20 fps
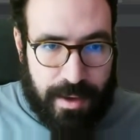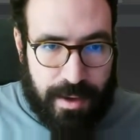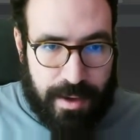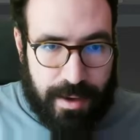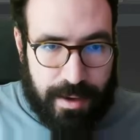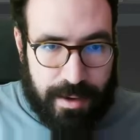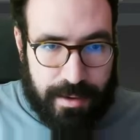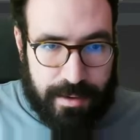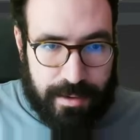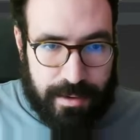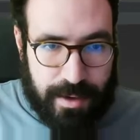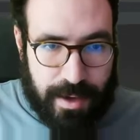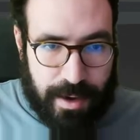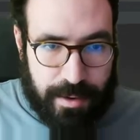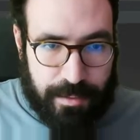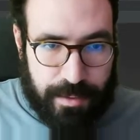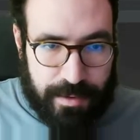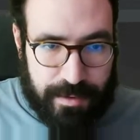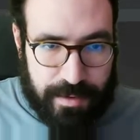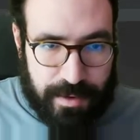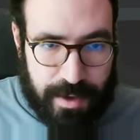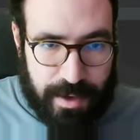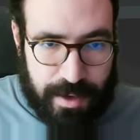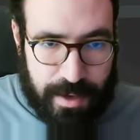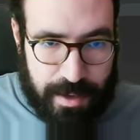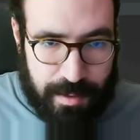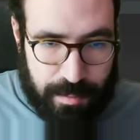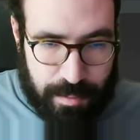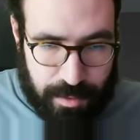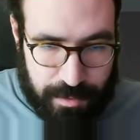and I will say
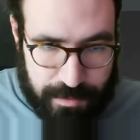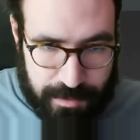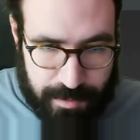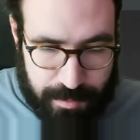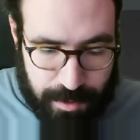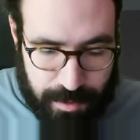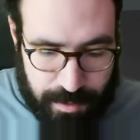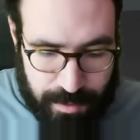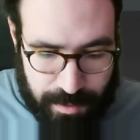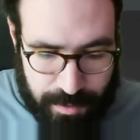impossible